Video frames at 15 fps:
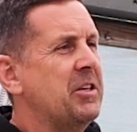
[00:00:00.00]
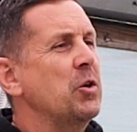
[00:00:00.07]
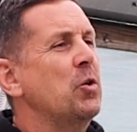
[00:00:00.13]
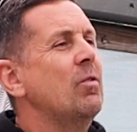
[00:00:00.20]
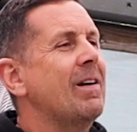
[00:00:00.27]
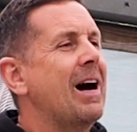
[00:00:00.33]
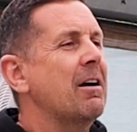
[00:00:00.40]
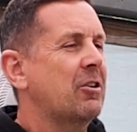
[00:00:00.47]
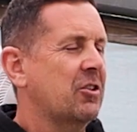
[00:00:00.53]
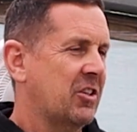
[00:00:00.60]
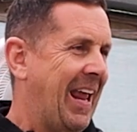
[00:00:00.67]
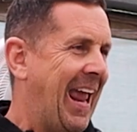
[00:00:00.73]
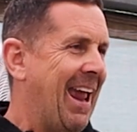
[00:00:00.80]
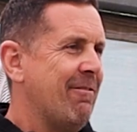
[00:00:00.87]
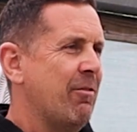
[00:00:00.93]
They do that
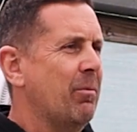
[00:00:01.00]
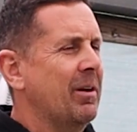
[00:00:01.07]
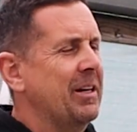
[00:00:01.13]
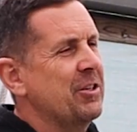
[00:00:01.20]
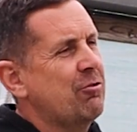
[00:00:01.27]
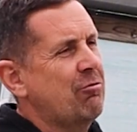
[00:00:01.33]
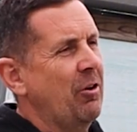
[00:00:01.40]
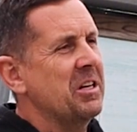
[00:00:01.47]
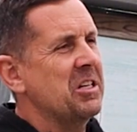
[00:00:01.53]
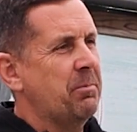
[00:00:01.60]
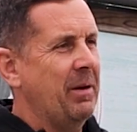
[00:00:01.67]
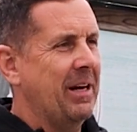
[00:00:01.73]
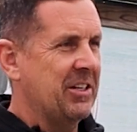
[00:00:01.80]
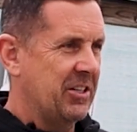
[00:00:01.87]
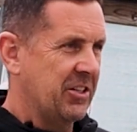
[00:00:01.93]
because everybody's growing
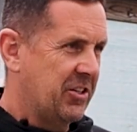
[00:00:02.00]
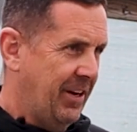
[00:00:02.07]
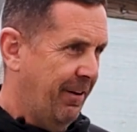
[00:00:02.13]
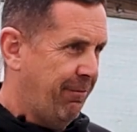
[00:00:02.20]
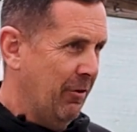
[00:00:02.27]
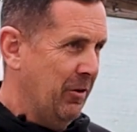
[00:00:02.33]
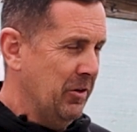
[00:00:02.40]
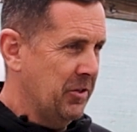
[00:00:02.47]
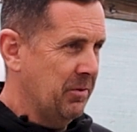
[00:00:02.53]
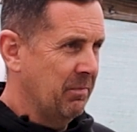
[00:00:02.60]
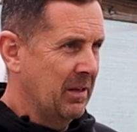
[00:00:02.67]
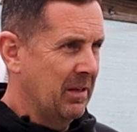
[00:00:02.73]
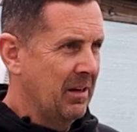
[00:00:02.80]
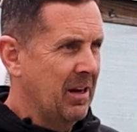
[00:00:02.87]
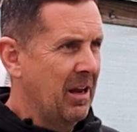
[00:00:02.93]
space is different,
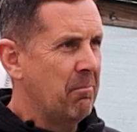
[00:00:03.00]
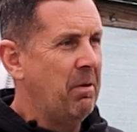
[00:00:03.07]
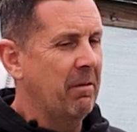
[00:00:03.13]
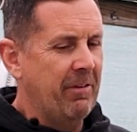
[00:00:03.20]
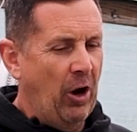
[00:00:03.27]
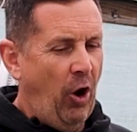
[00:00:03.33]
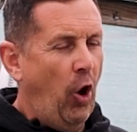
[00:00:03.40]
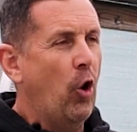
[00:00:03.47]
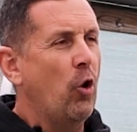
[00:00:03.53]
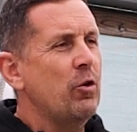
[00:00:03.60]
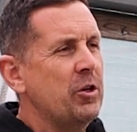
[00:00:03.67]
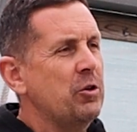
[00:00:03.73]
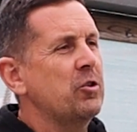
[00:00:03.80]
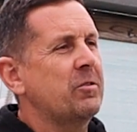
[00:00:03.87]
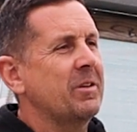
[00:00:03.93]
but they
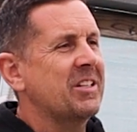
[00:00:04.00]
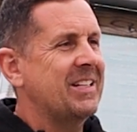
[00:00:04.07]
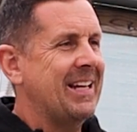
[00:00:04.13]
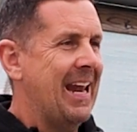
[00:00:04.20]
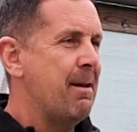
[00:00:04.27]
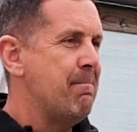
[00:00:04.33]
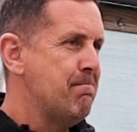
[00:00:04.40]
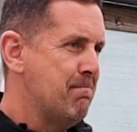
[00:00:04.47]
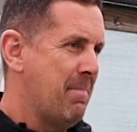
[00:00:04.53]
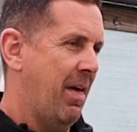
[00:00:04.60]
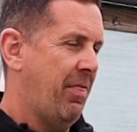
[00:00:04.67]
all use the same